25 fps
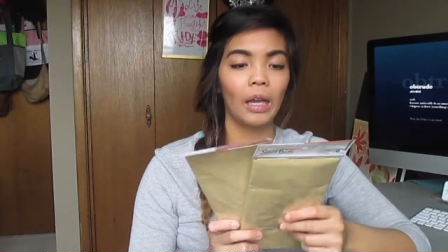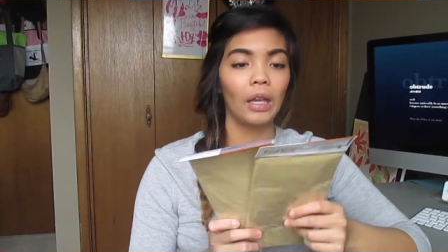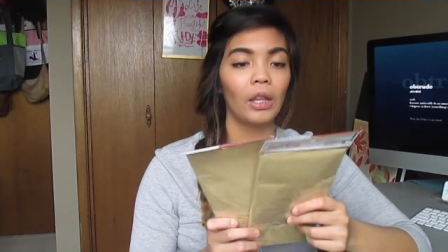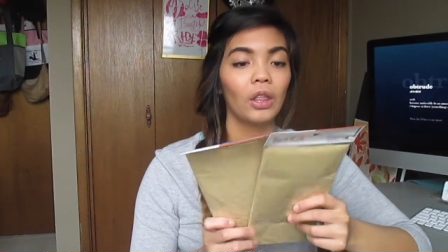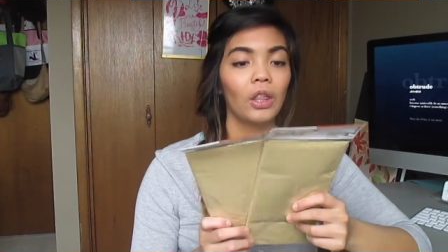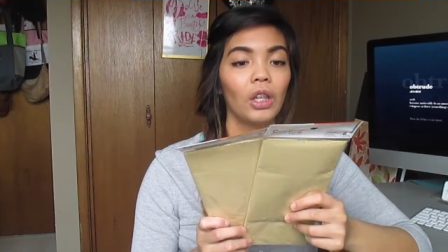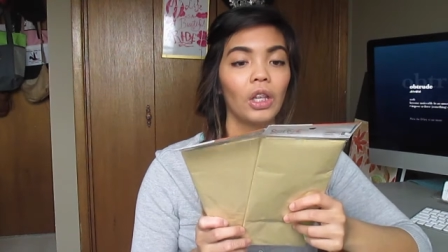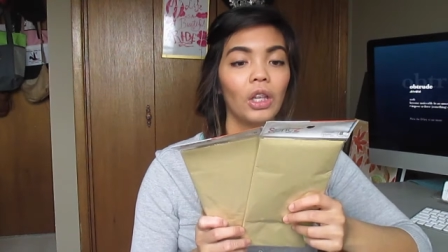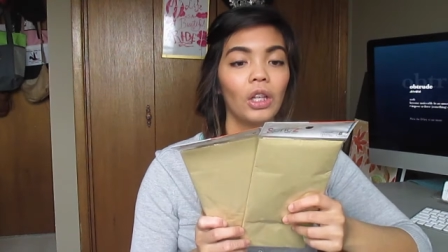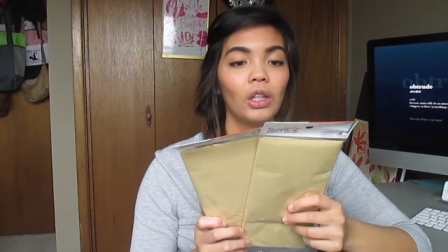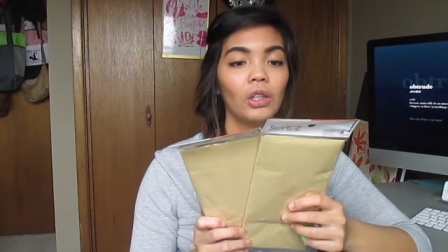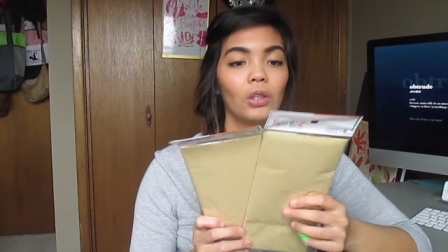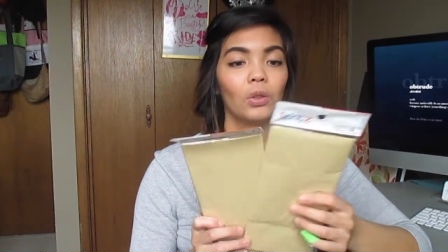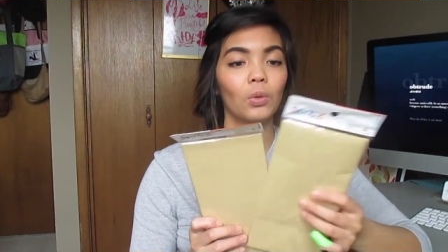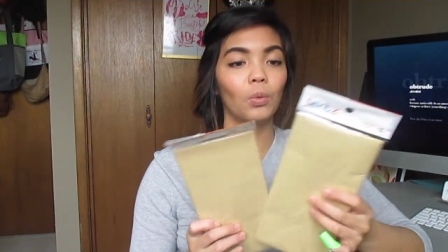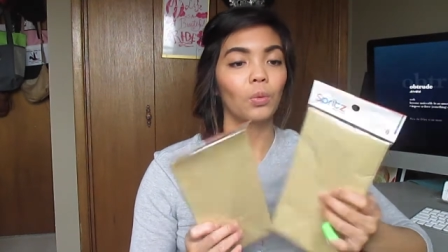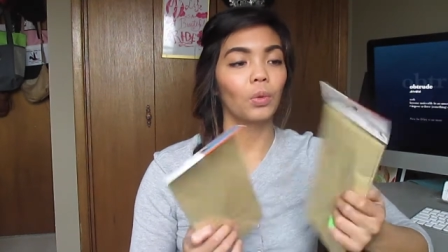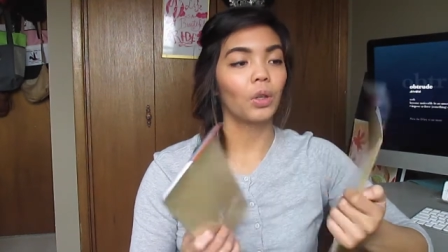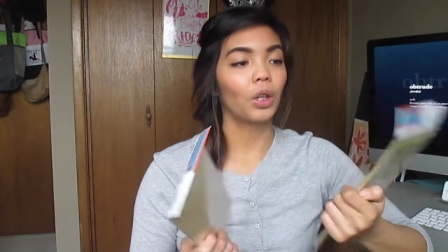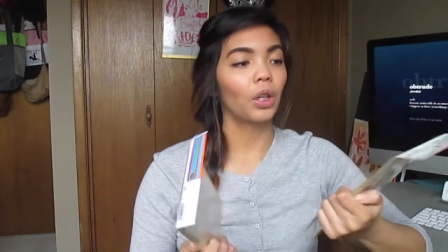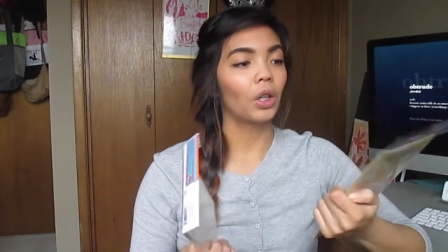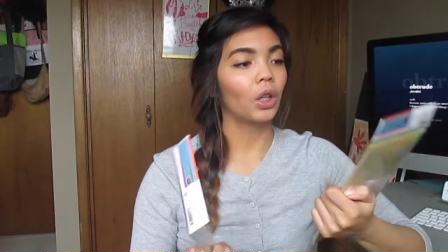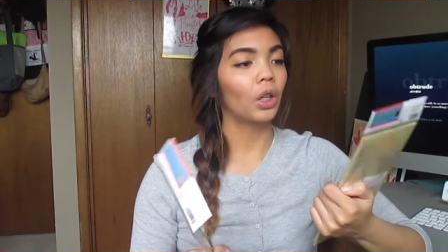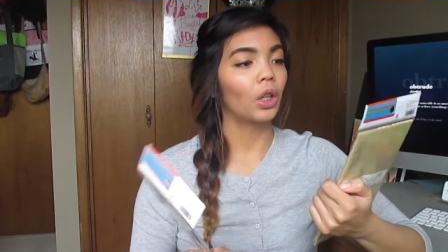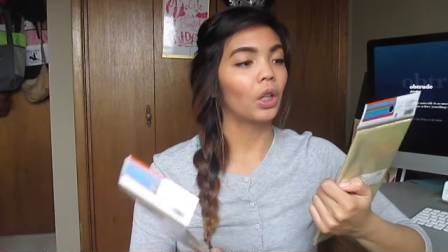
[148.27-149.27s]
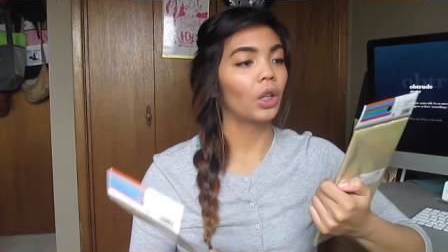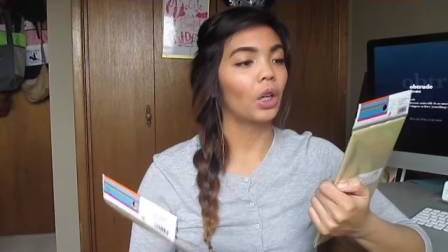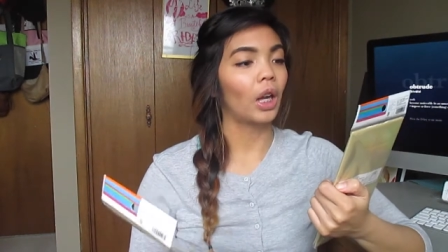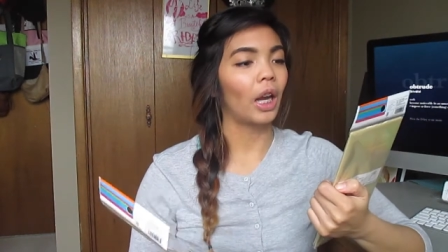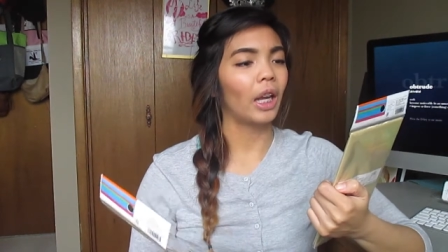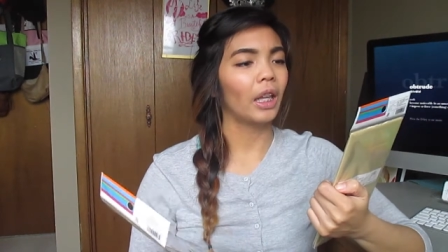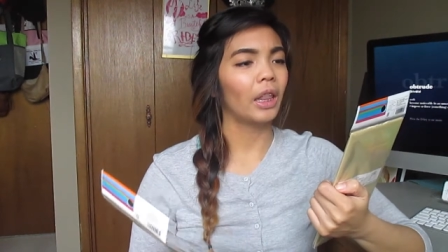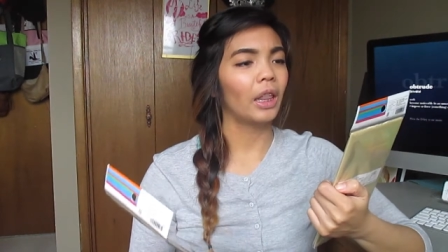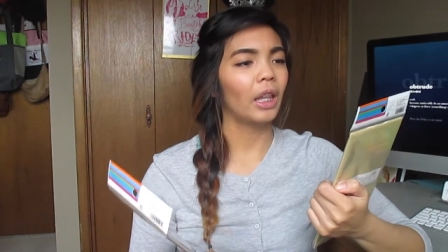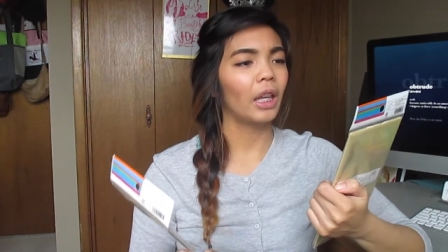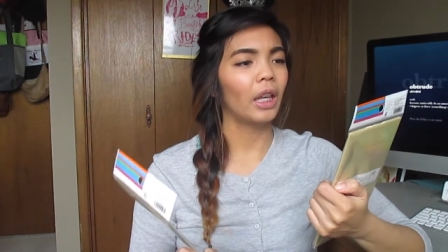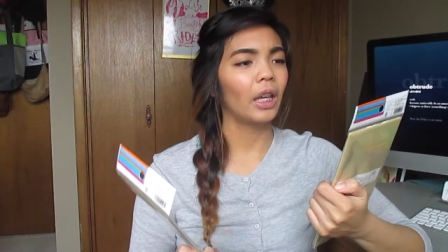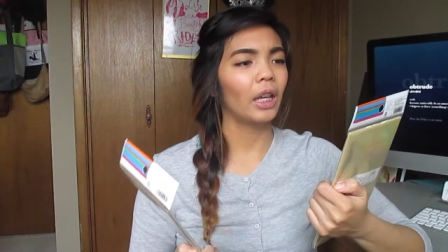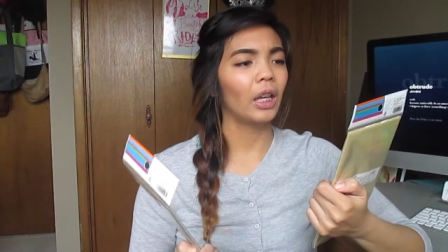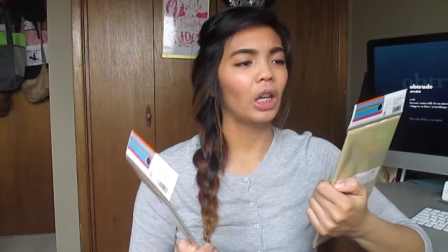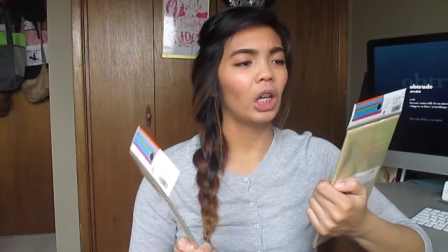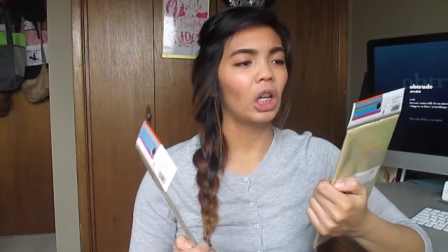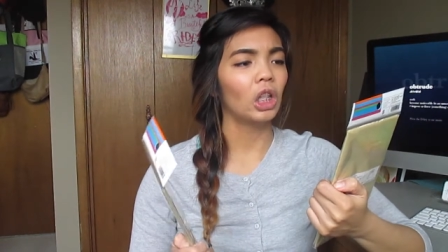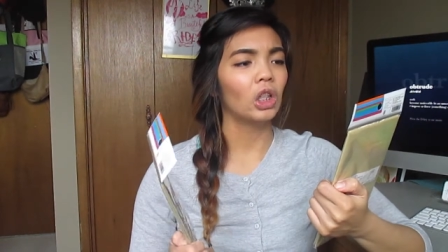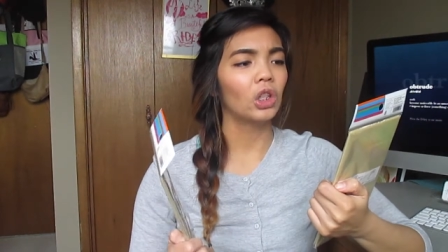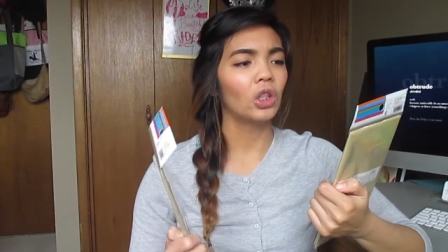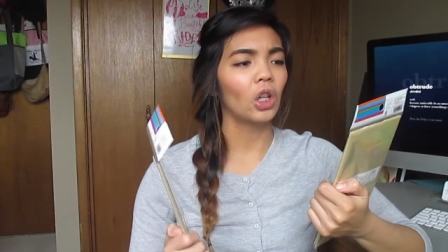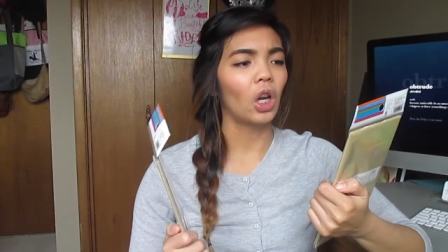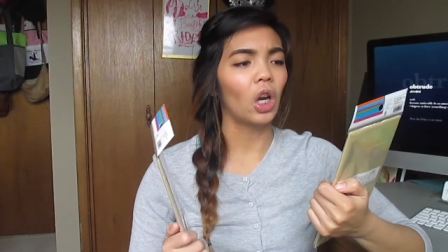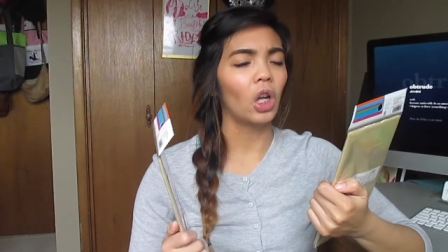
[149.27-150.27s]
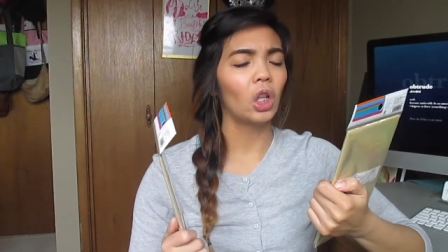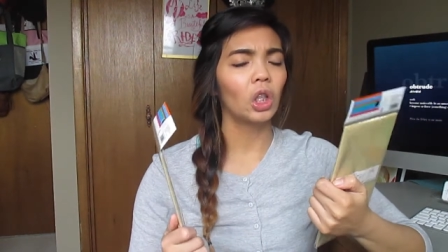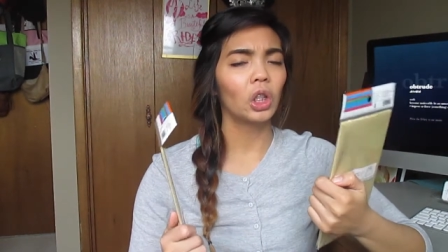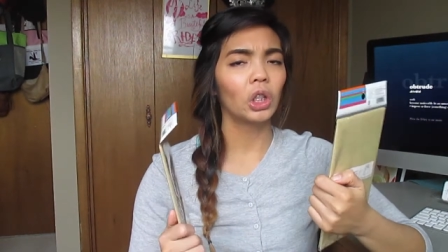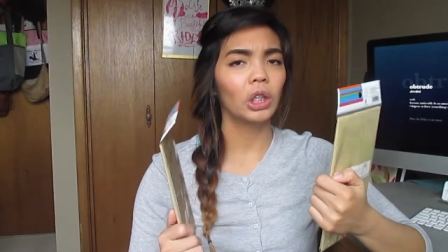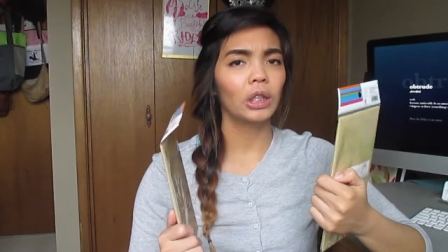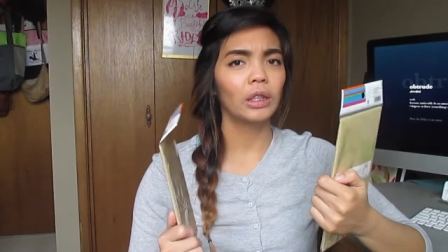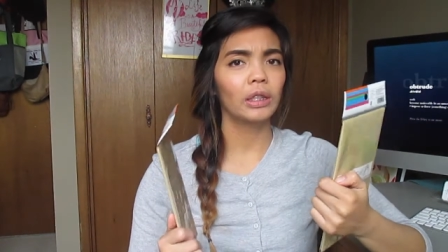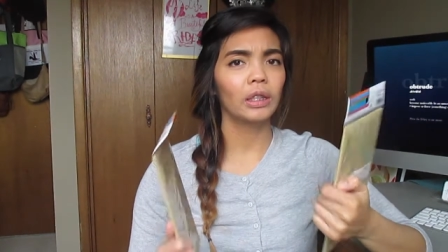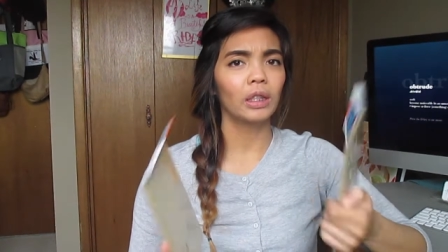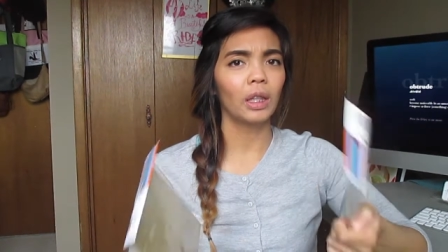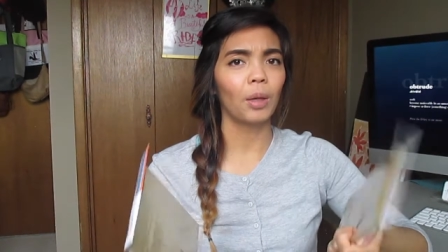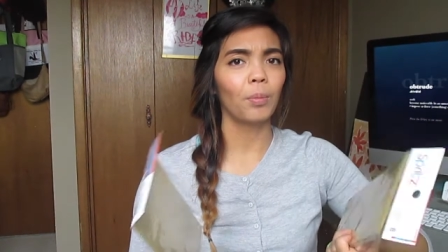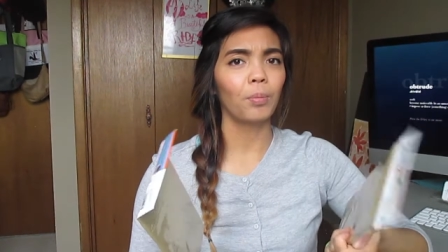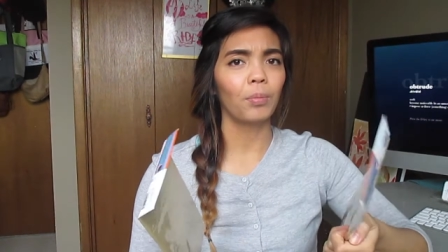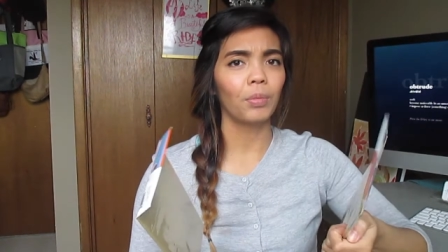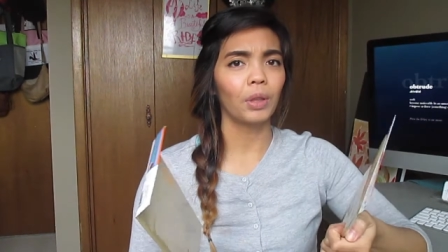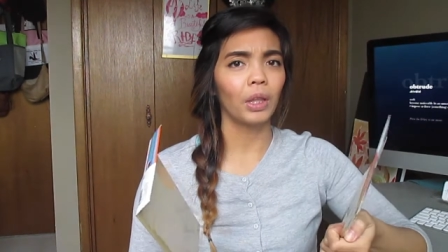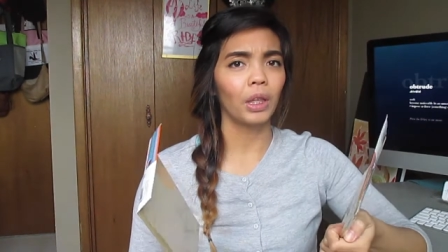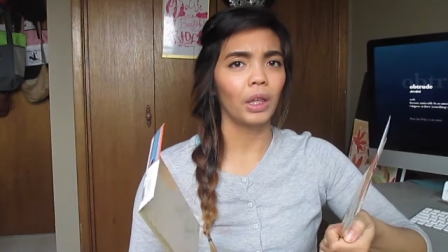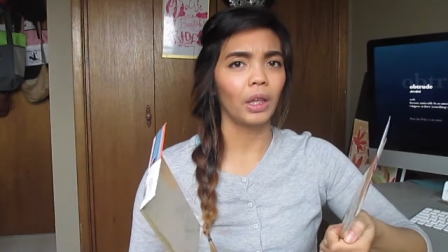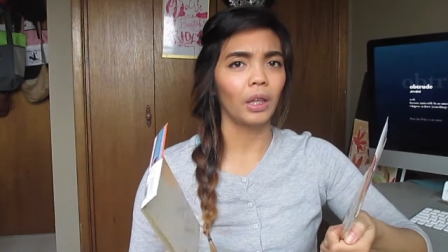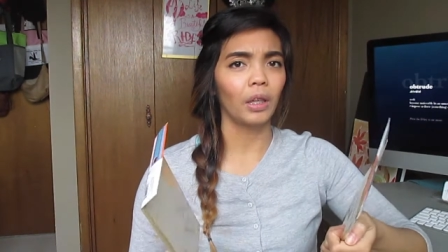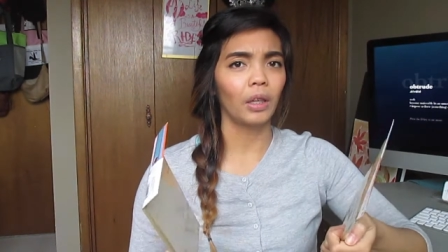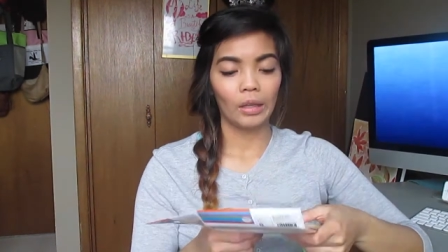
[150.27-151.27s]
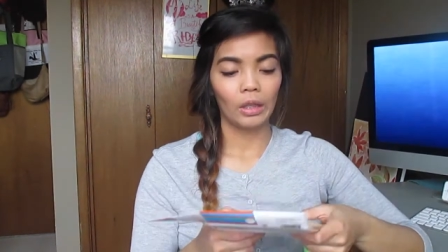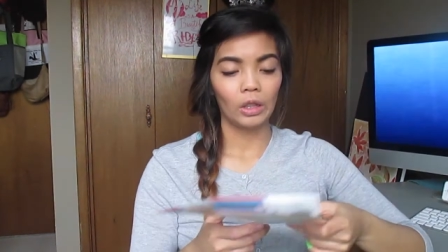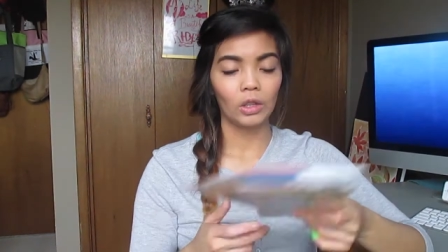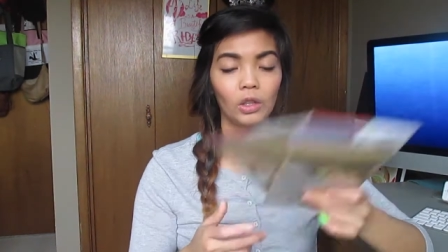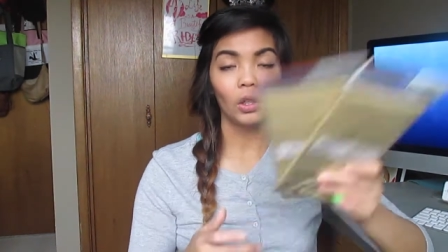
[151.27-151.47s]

These were, I think, a dollar something.